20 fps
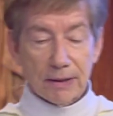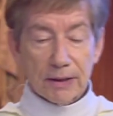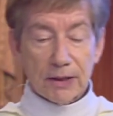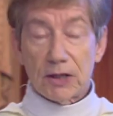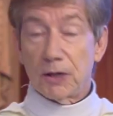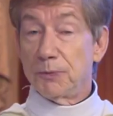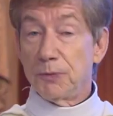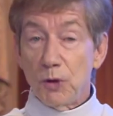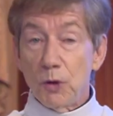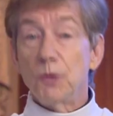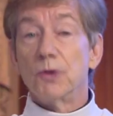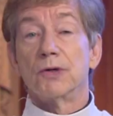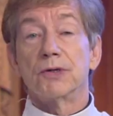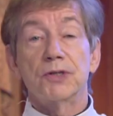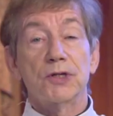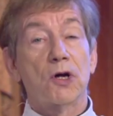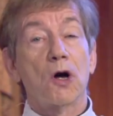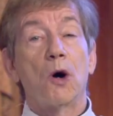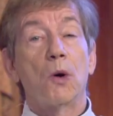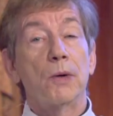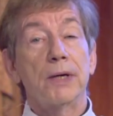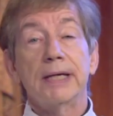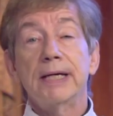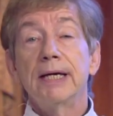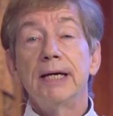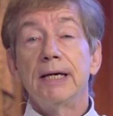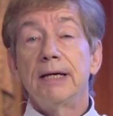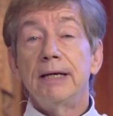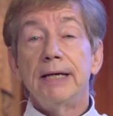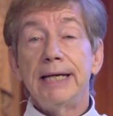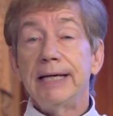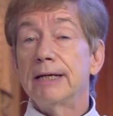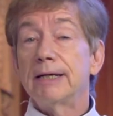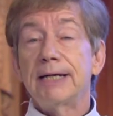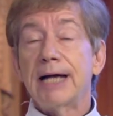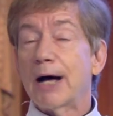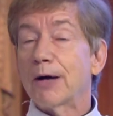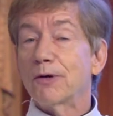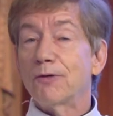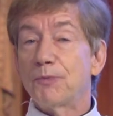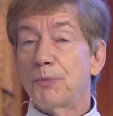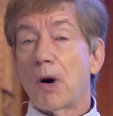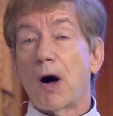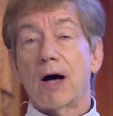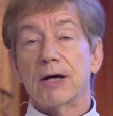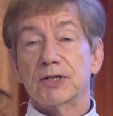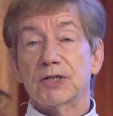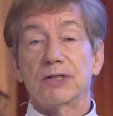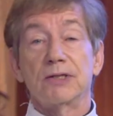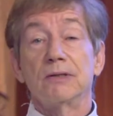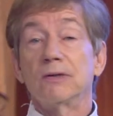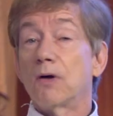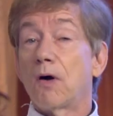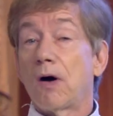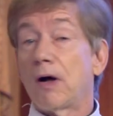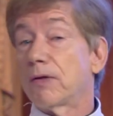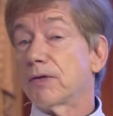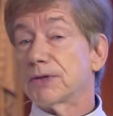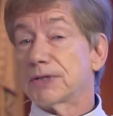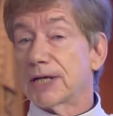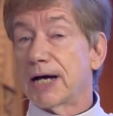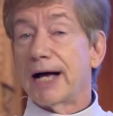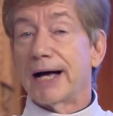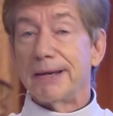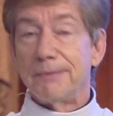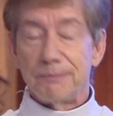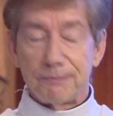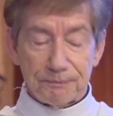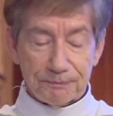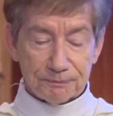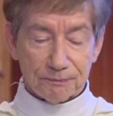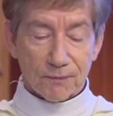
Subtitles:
Commuters going in and out of Boston all the time.